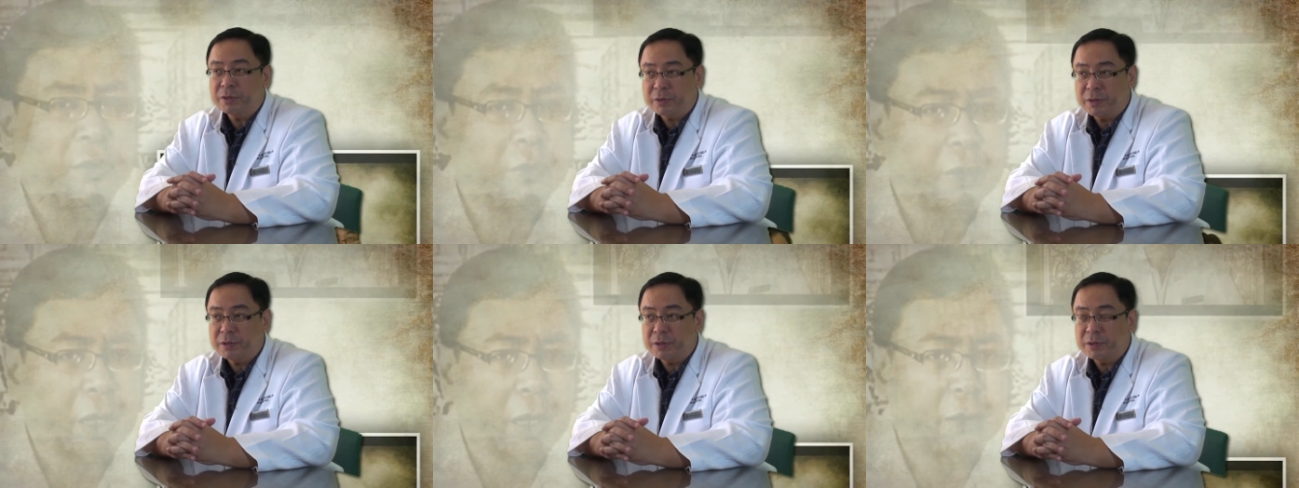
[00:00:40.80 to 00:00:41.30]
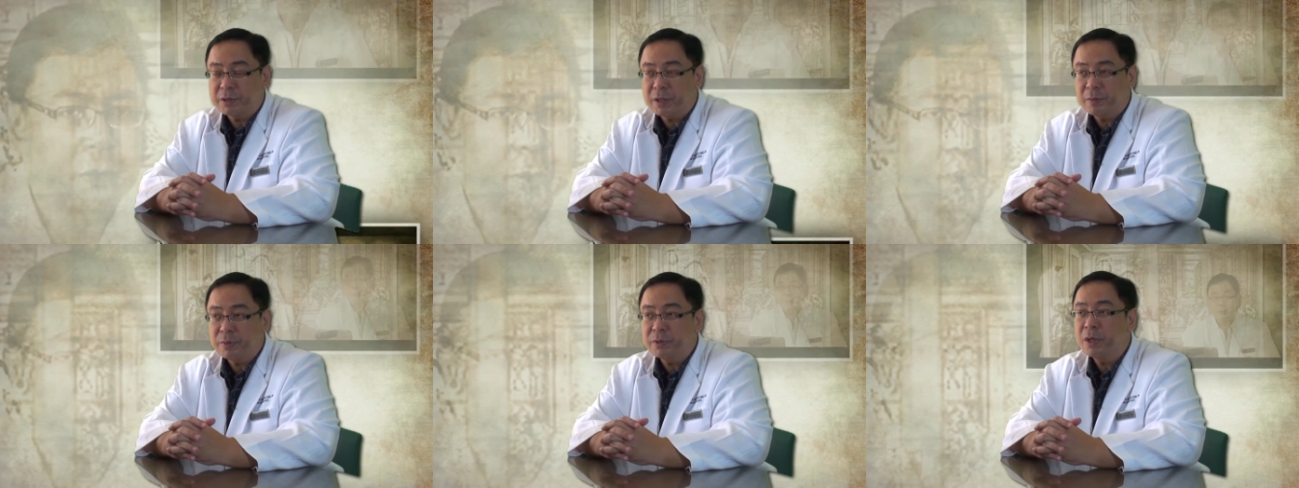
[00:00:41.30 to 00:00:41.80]
three
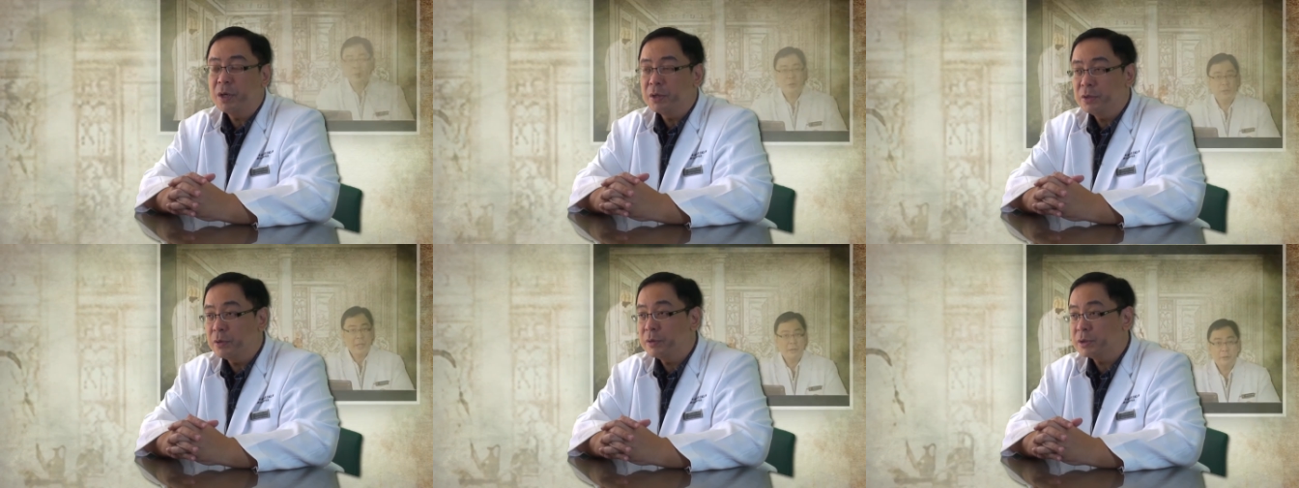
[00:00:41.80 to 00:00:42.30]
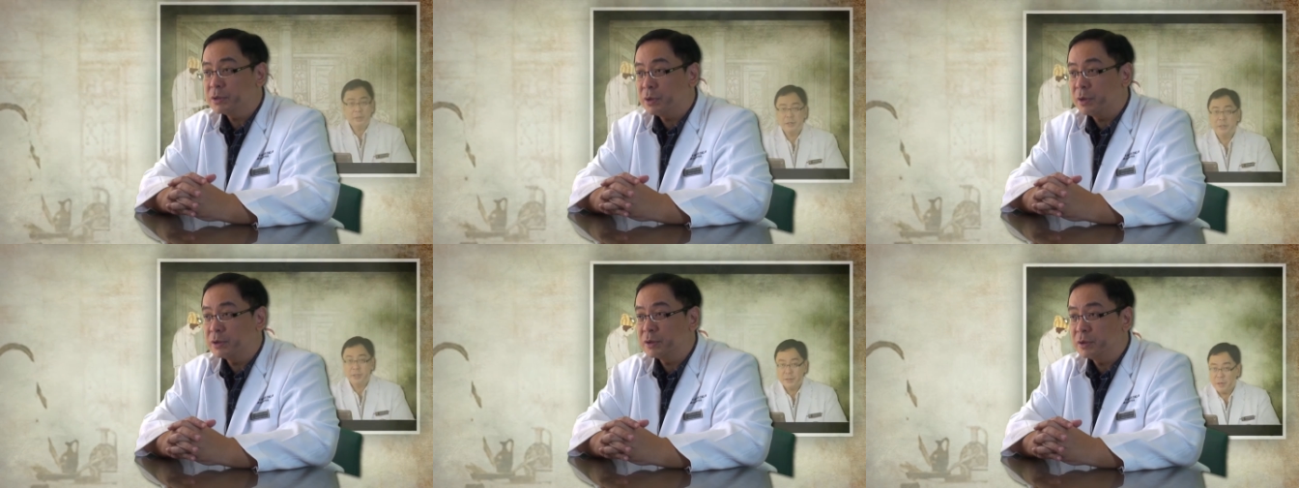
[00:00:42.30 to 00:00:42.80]
systems, your
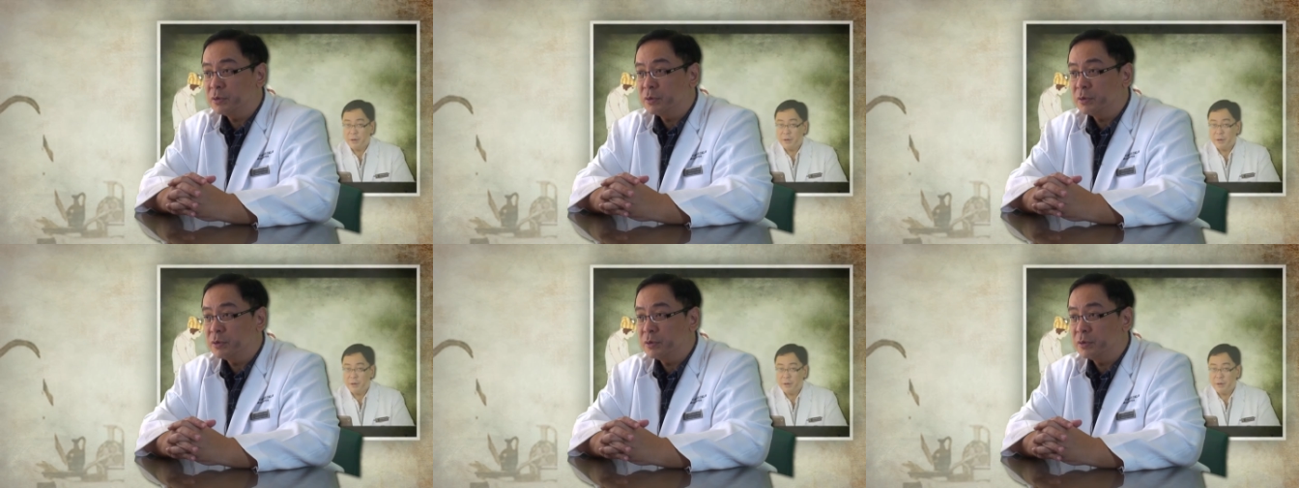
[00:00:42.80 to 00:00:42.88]
results